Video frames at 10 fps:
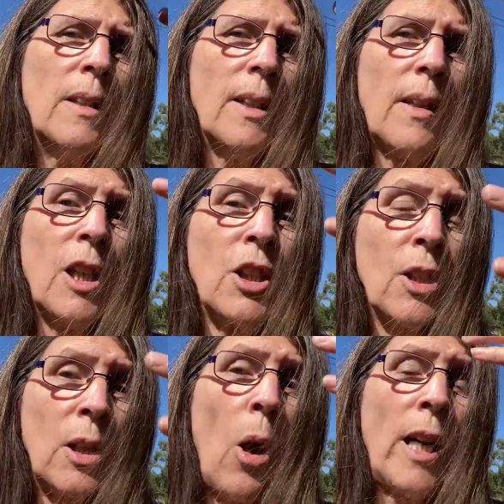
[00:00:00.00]
the
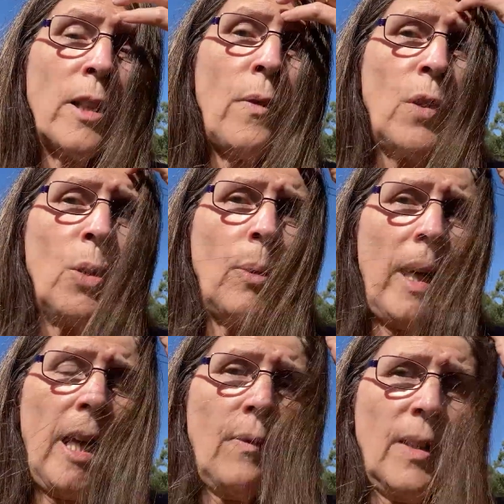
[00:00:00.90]
sight of you
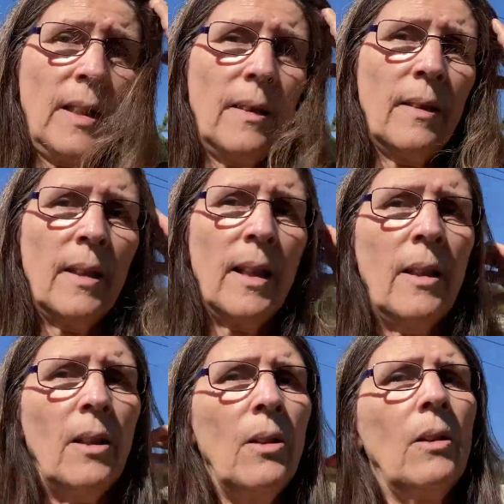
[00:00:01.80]
even.
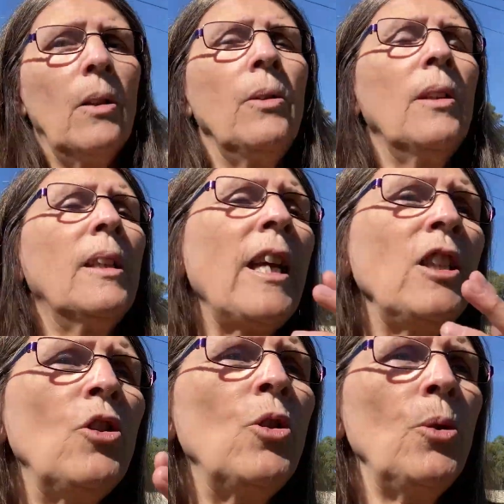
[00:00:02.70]
You know, they
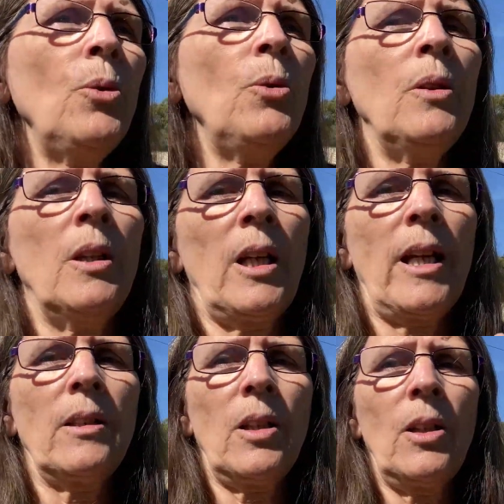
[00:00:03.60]
do
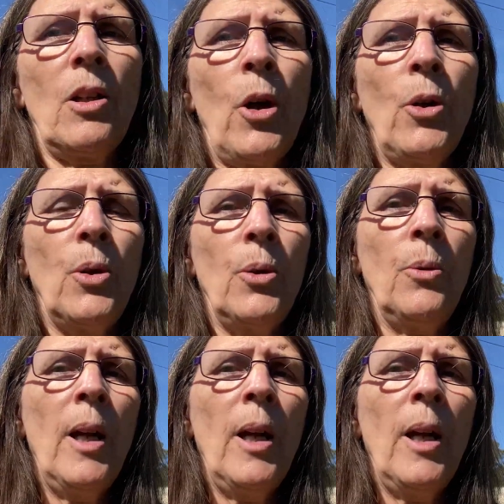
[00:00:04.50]
get to know you,